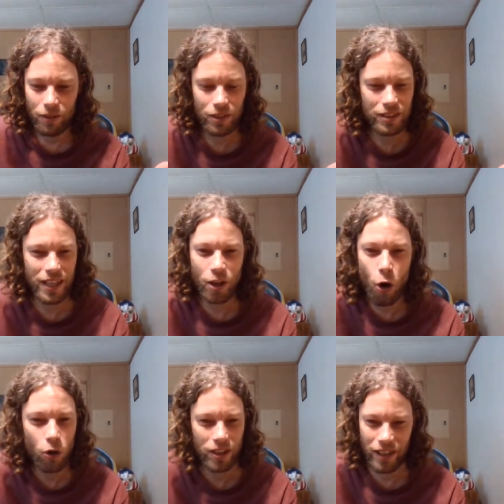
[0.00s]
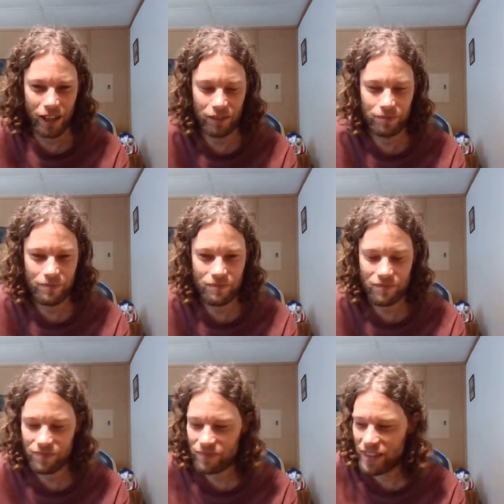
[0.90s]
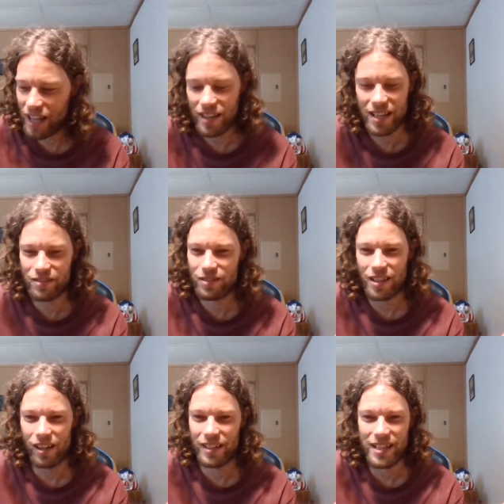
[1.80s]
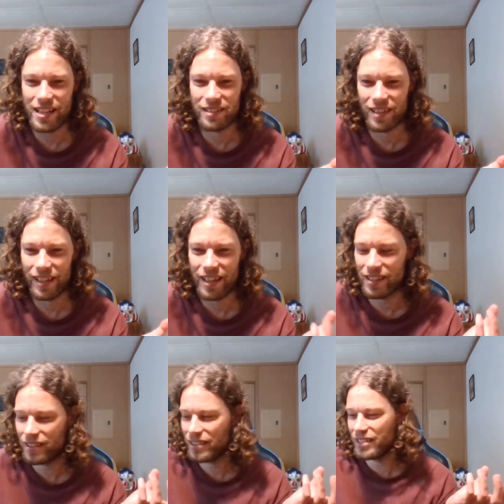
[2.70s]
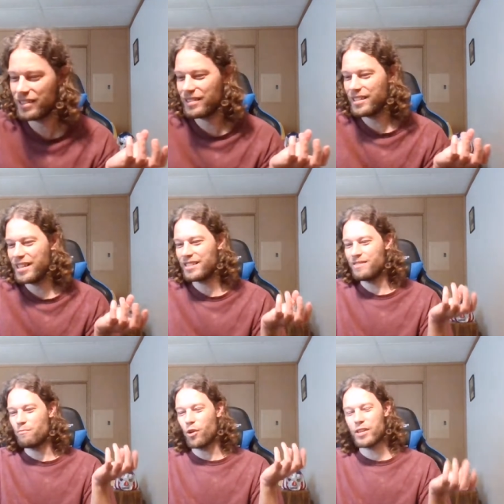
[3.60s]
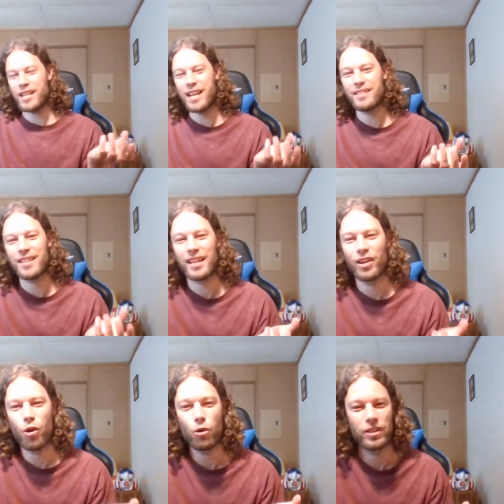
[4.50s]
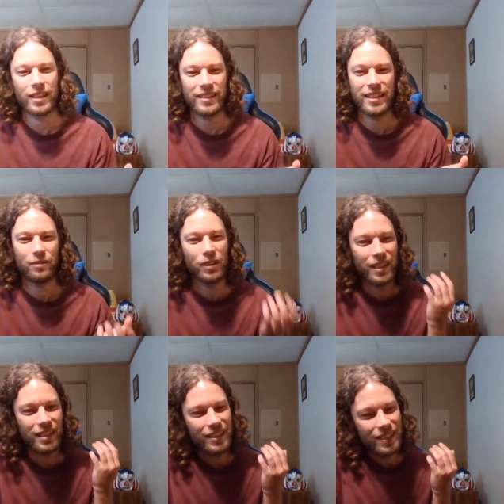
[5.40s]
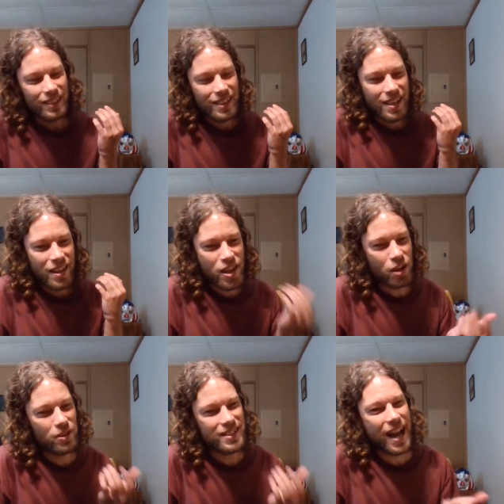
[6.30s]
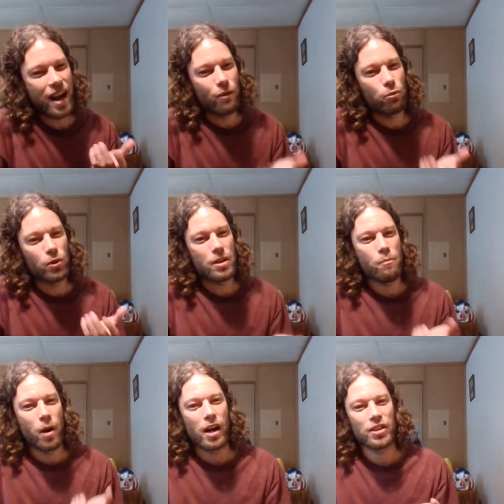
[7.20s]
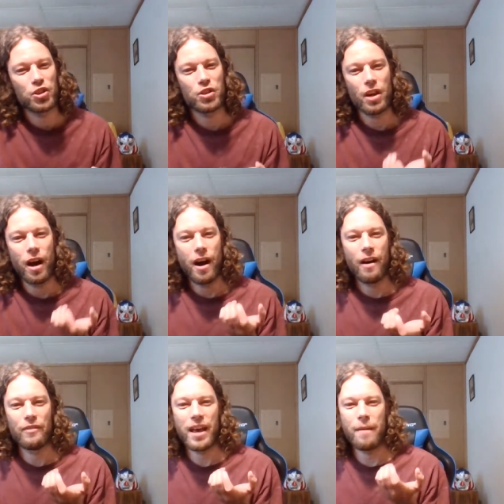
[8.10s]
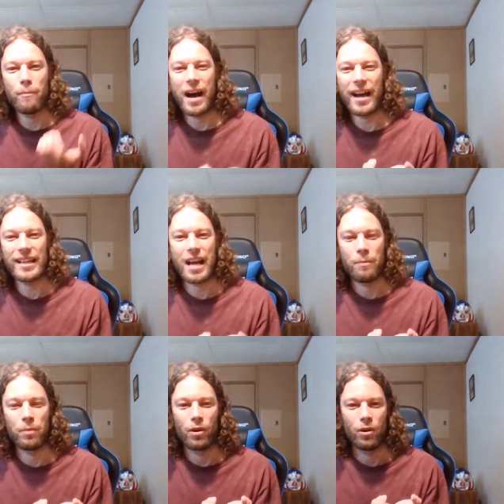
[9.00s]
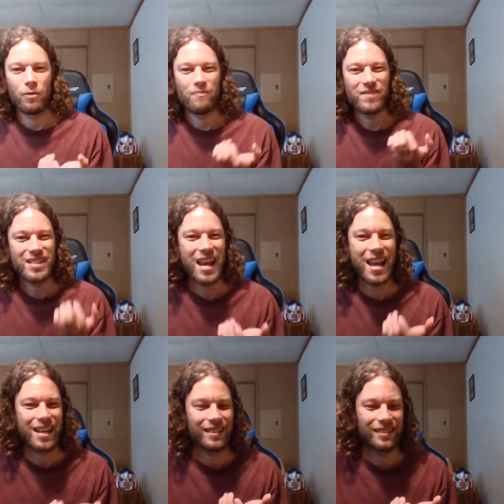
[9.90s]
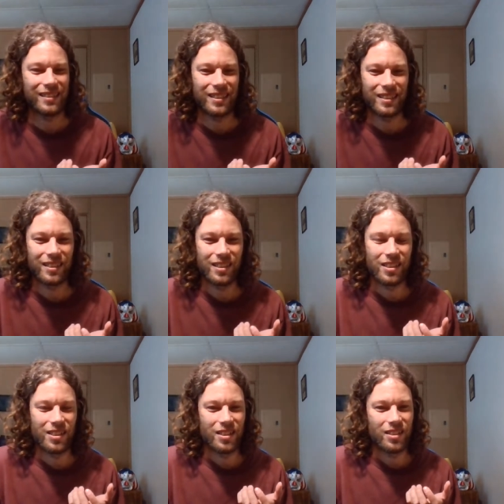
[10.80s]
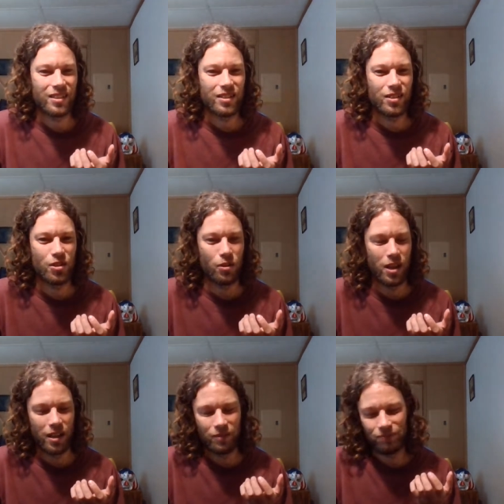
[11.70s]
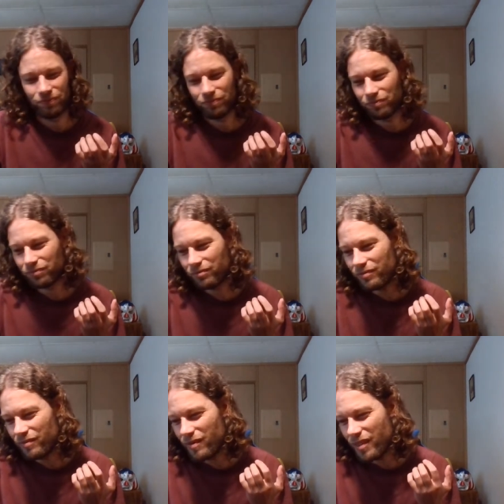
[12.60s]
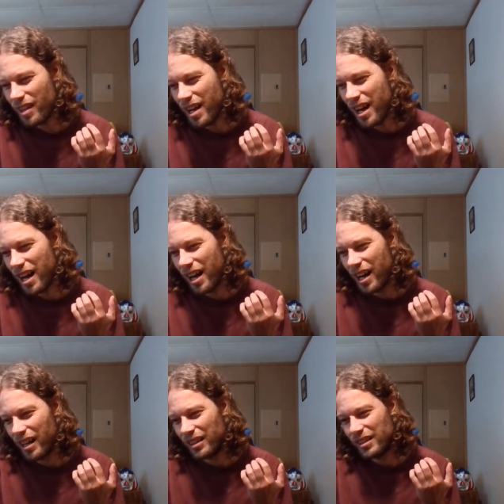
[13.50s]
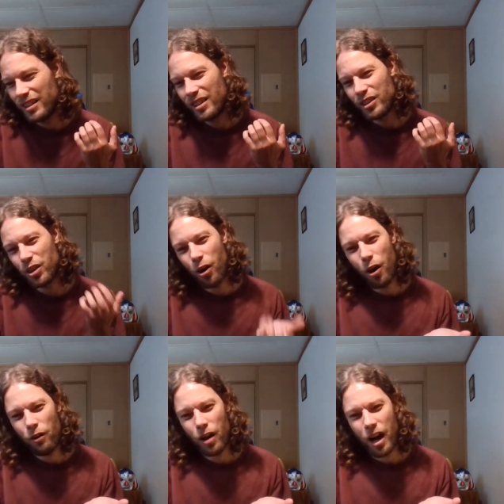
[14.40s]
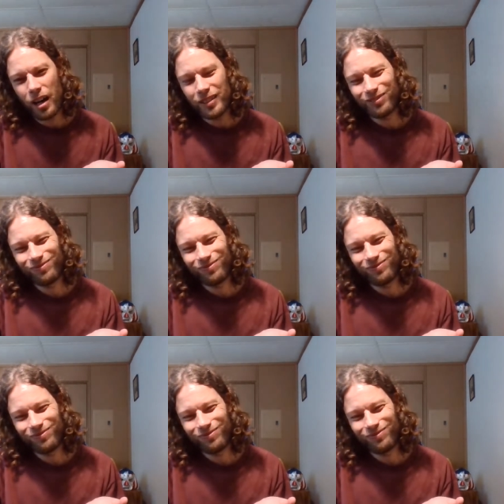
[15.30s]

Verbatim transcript: was like coconut. That that's all it tasted like. It just it more tasted like a coconut. It didn't really there is not really much of that pineapple taste to it. Uh so overall